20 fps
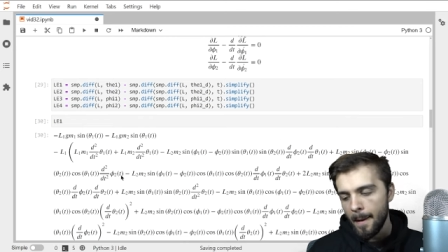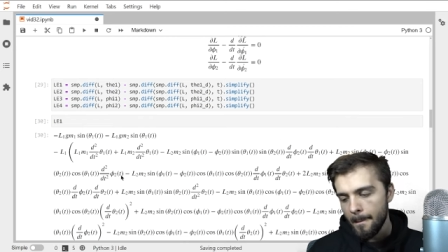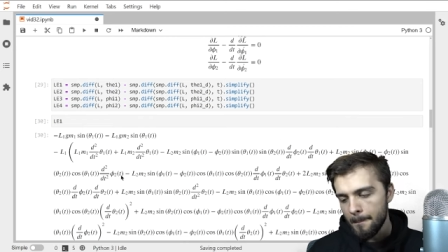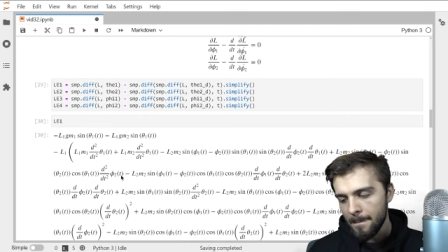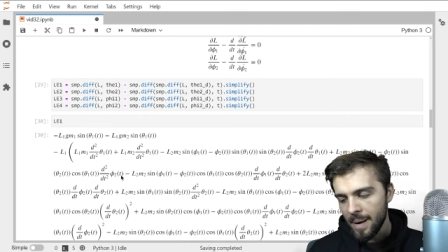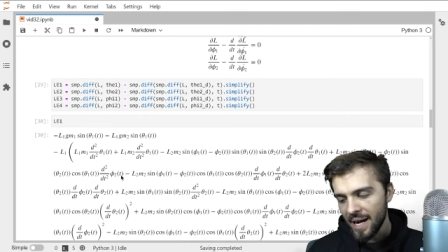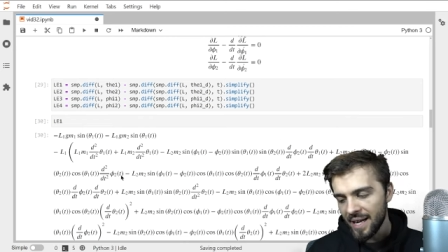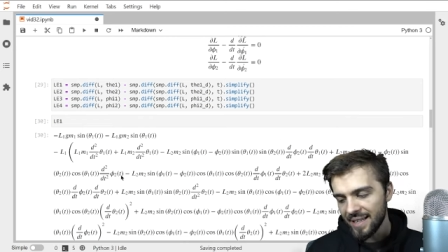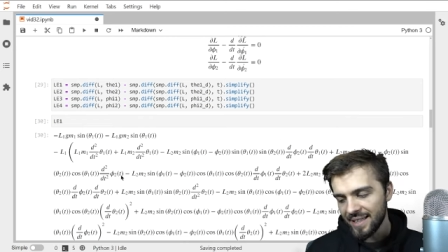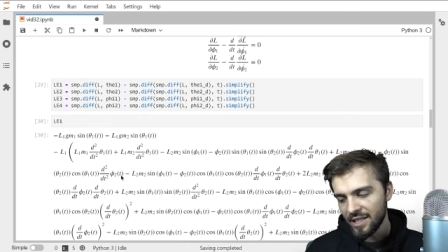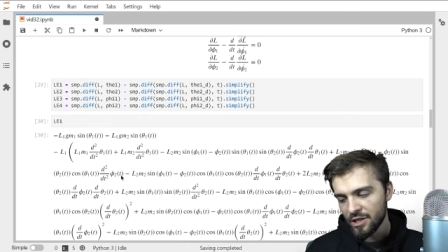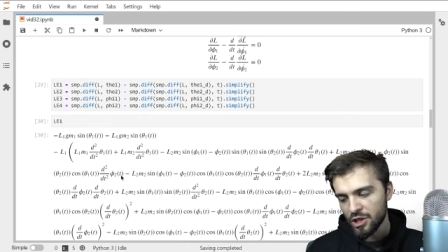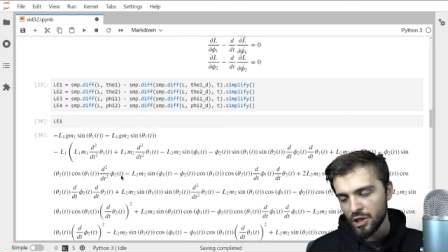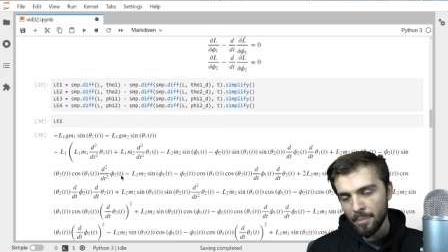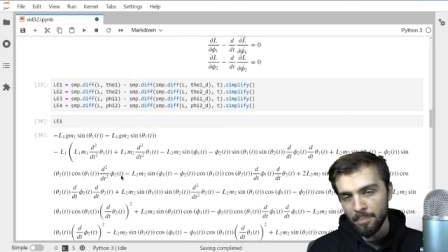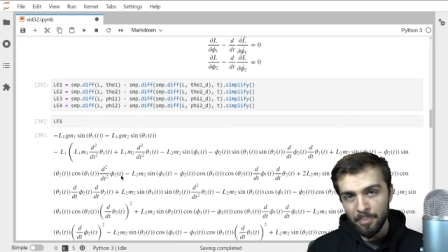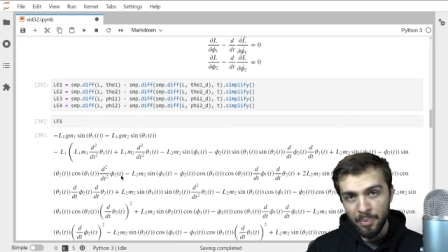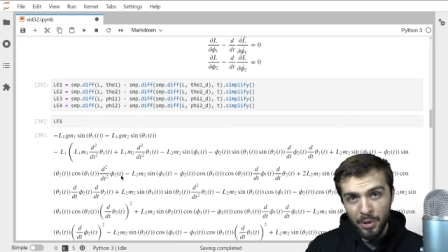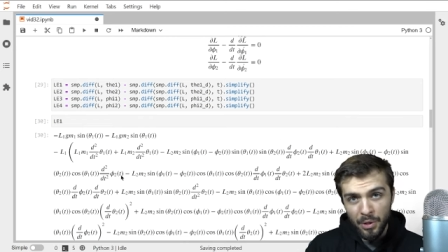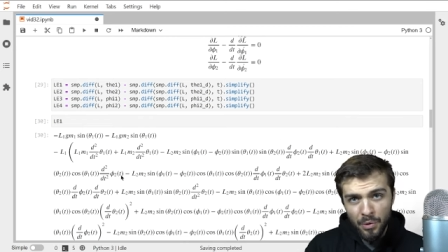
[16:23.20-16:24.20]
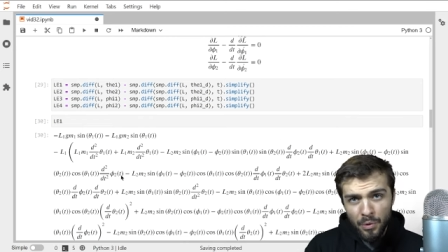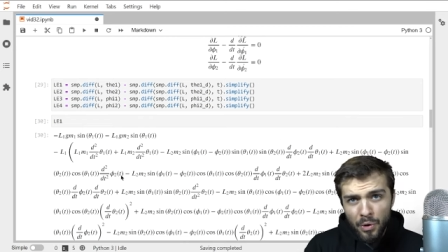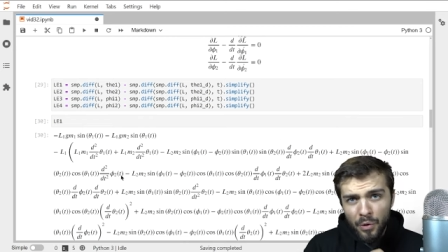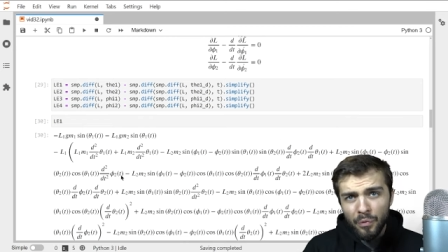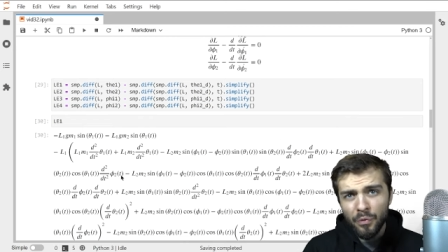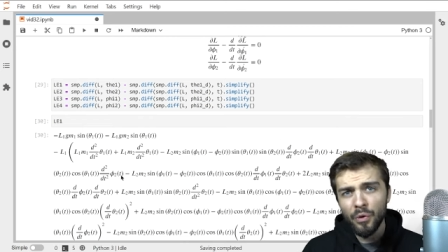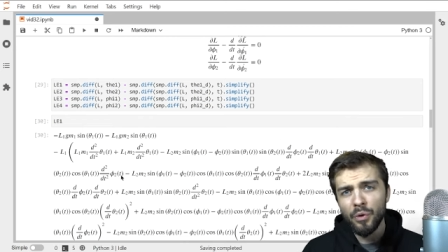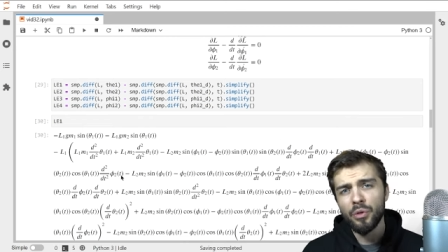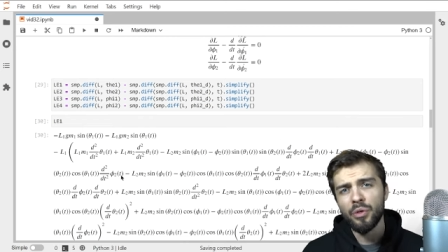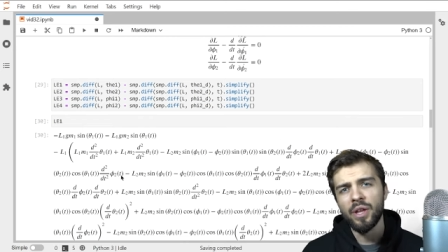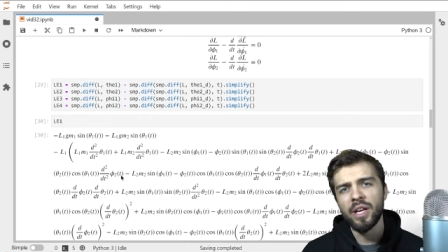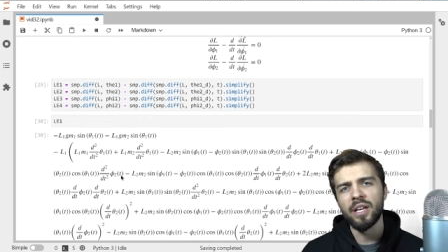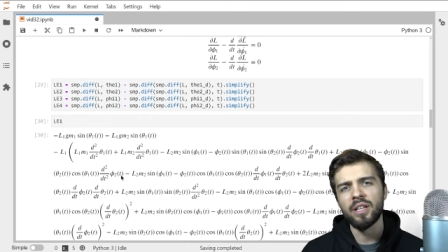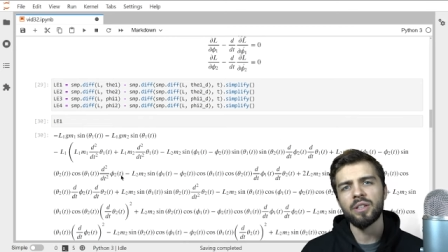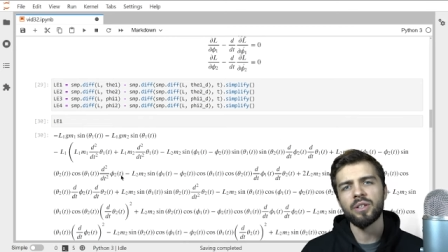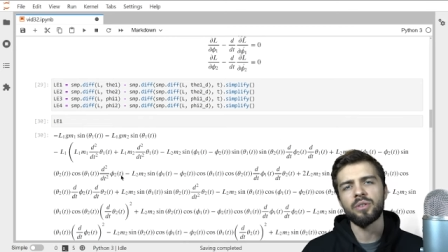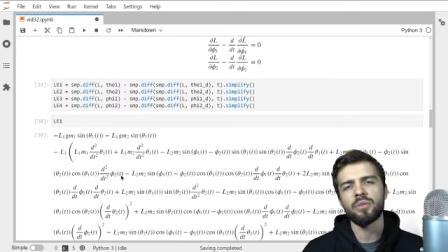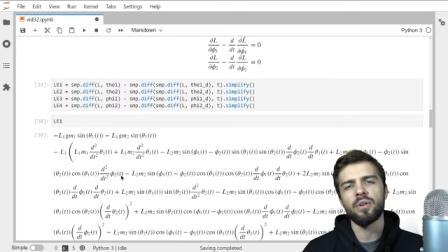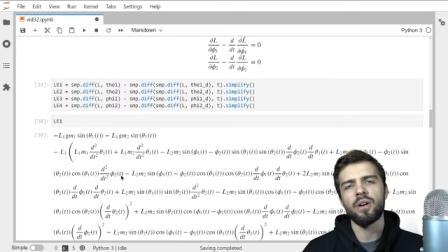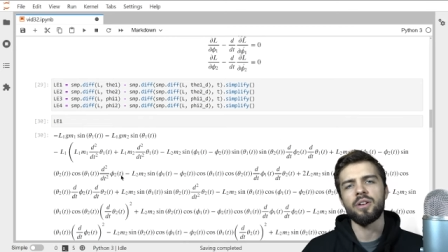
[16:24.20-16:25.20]
But there's a beautiful thing in
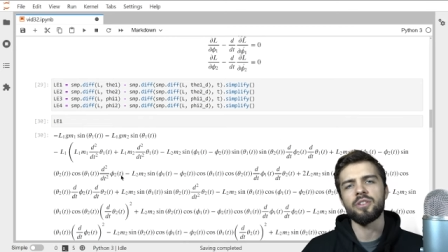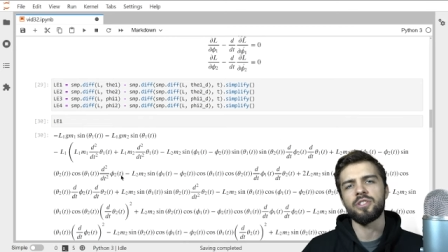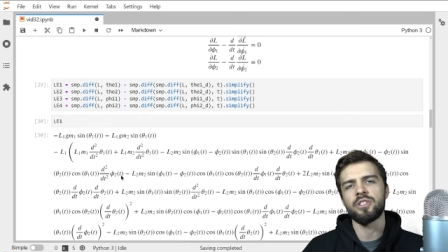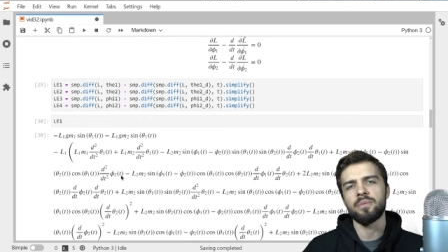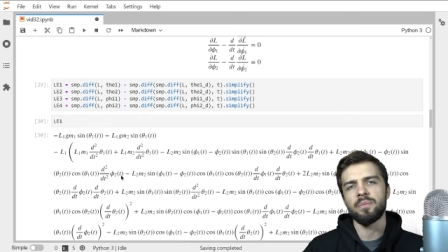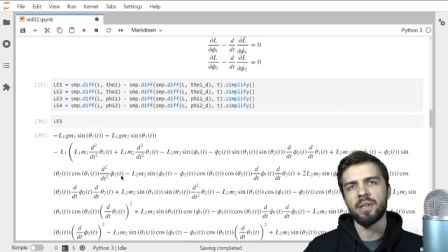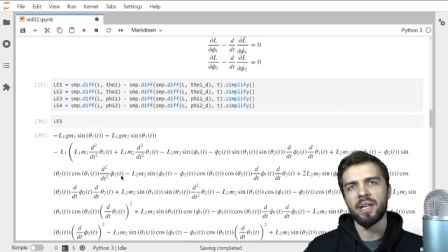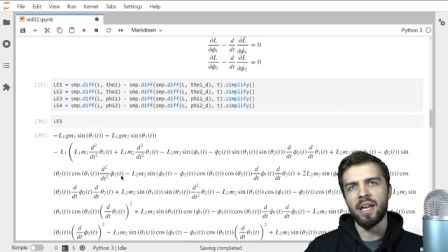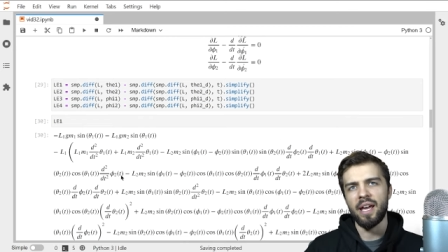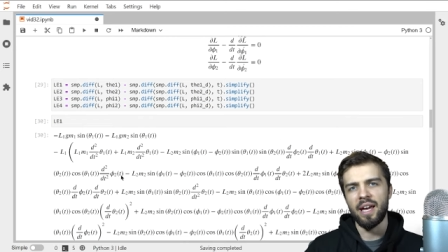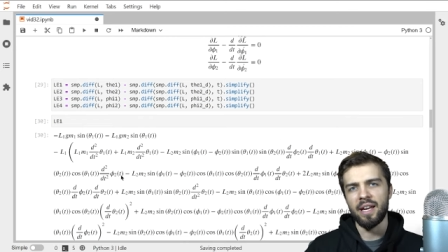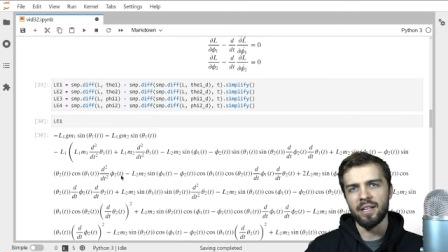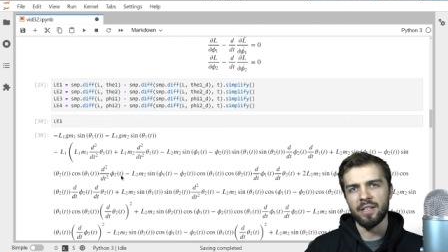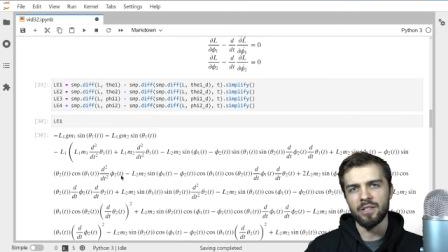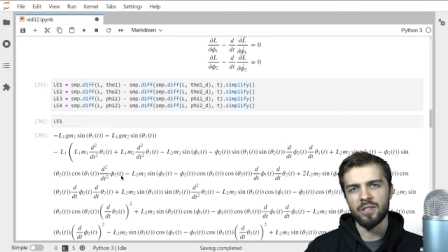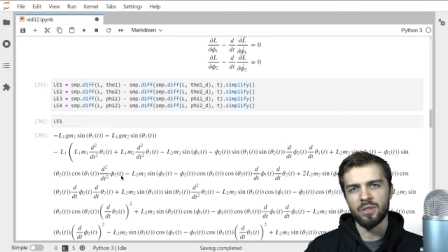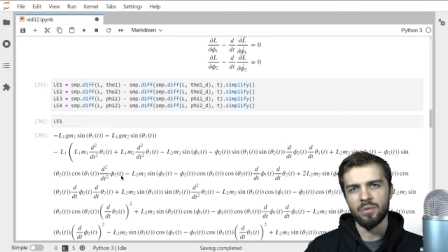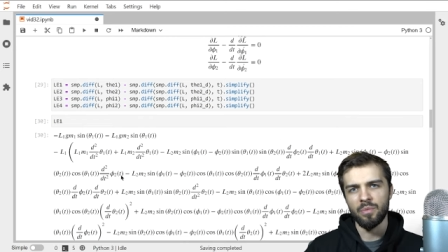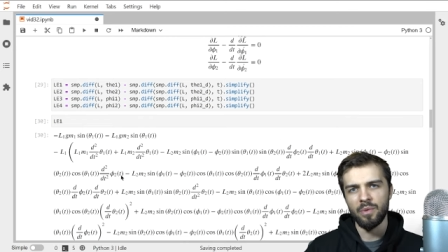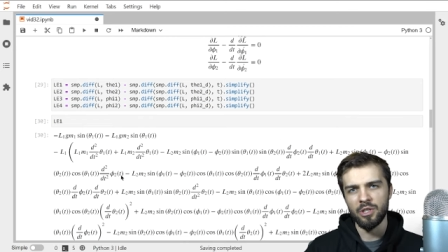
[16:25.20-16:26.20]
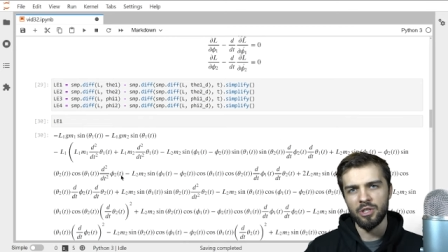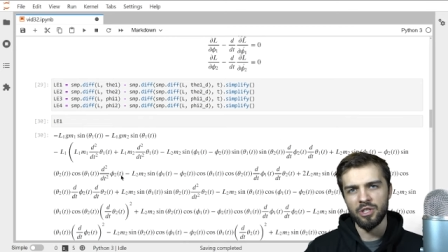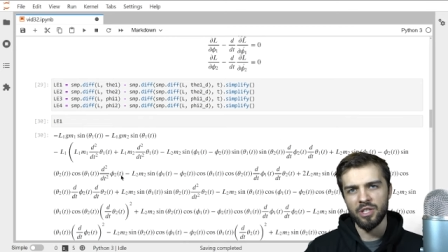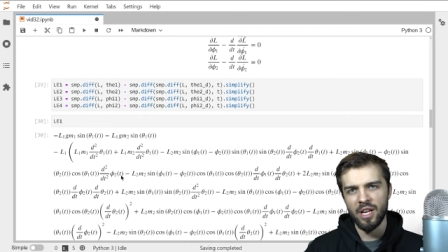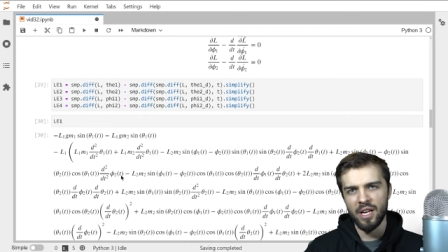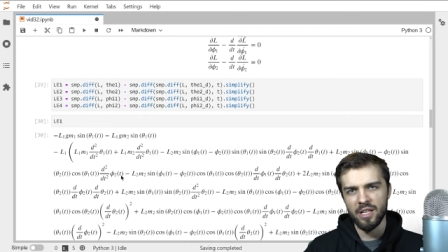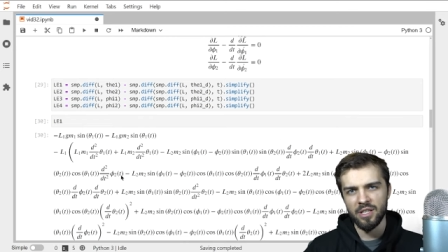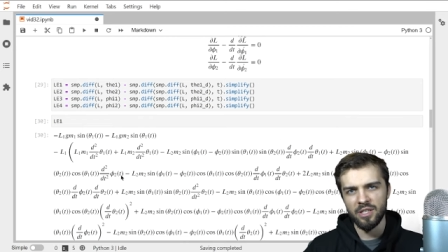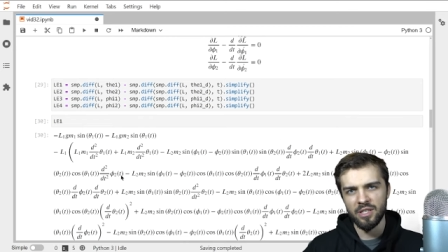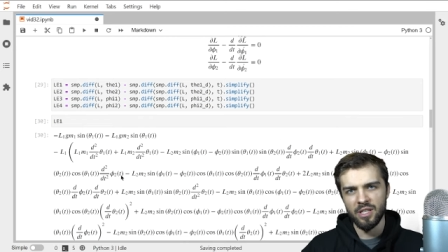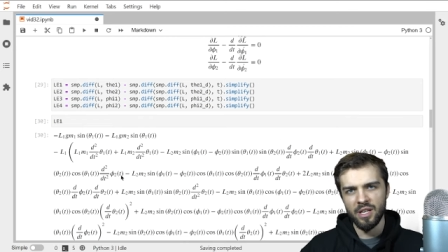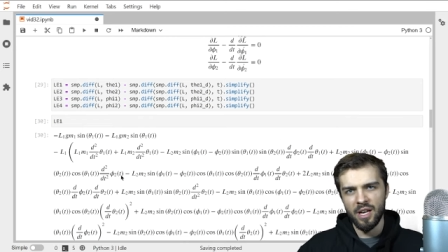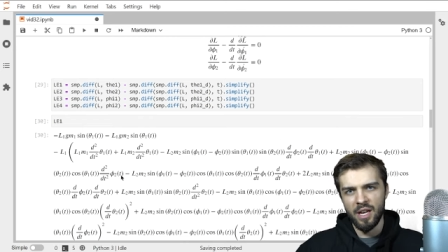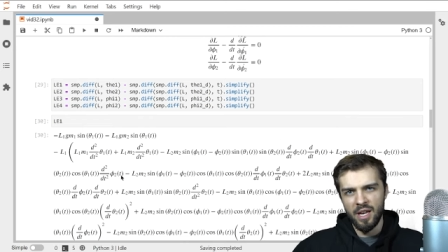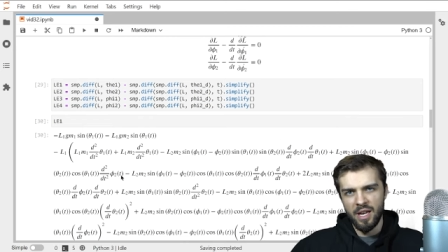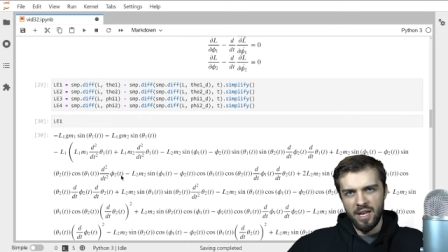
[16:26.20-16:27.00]
Lagrangian mechanics, which says,